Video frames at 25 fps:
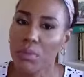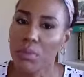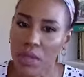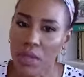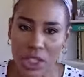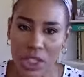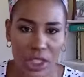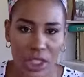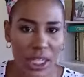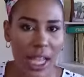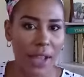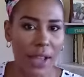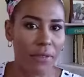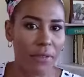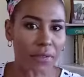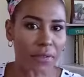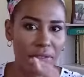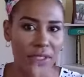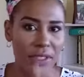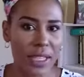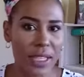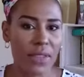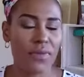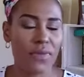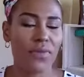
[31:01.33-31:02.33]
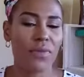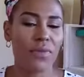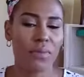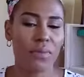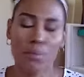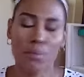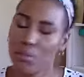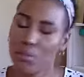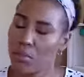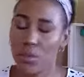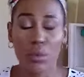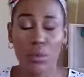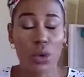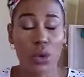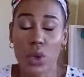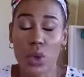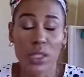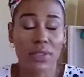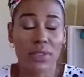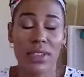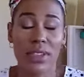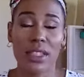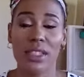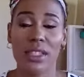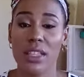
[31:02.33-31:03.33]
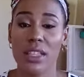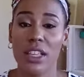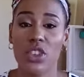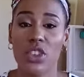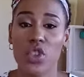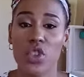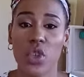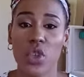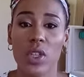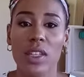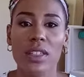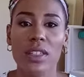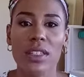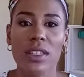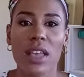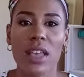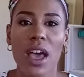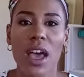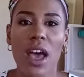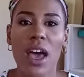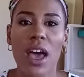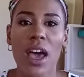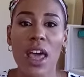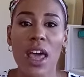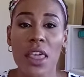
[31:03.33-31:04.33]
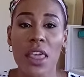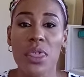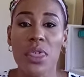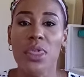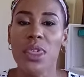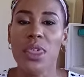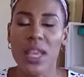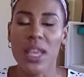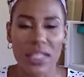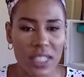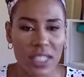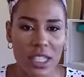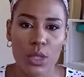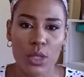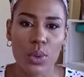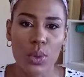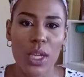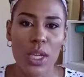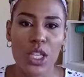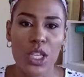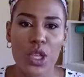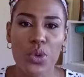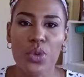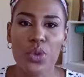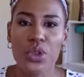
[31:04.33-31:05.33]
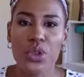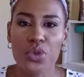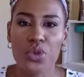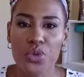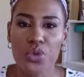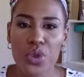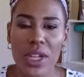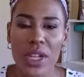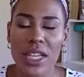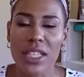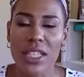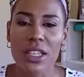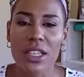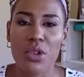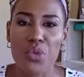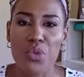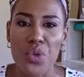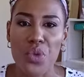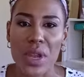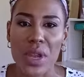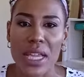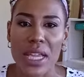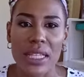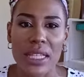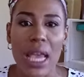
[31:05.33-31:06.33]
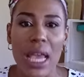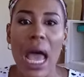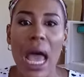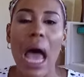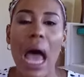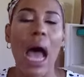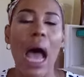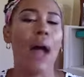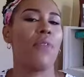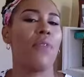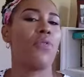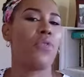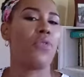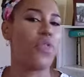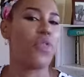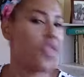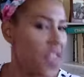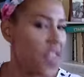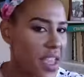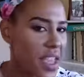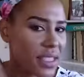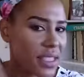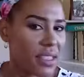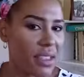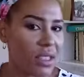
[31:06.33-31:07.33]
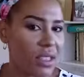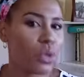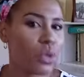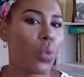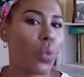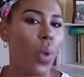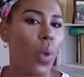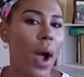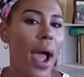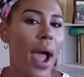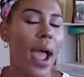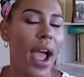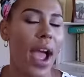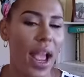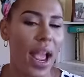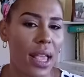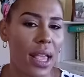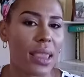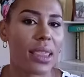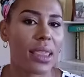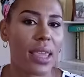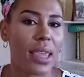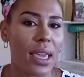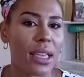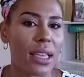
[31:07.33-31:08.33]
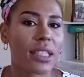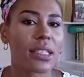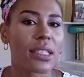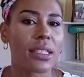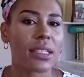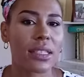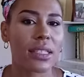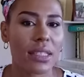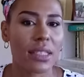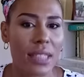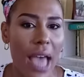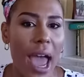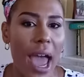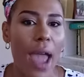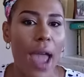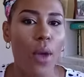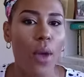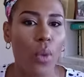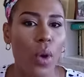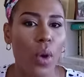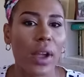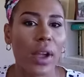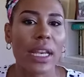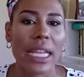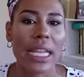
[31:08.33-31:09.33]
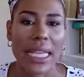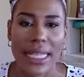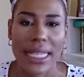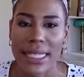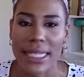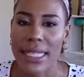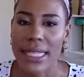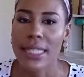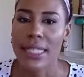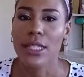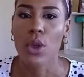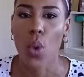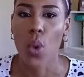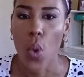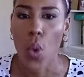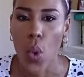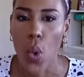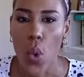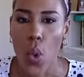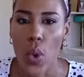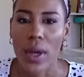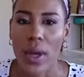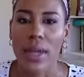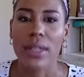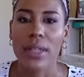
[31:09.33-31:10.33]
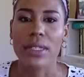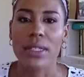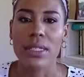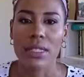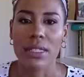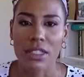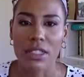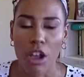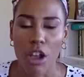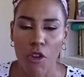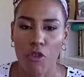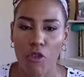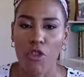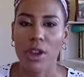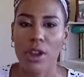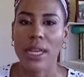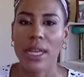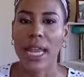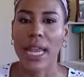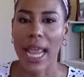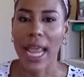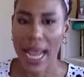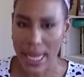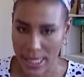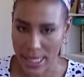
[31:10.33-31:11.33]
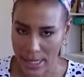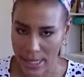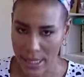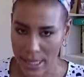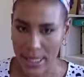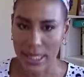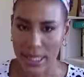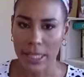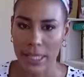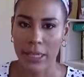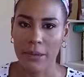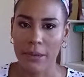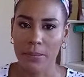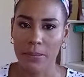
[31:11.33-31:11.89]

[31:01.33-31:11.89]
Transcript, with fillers: much like most Vincentians, this is when you would reiterate, and this is why I think Taiwan is its own sovereign entity.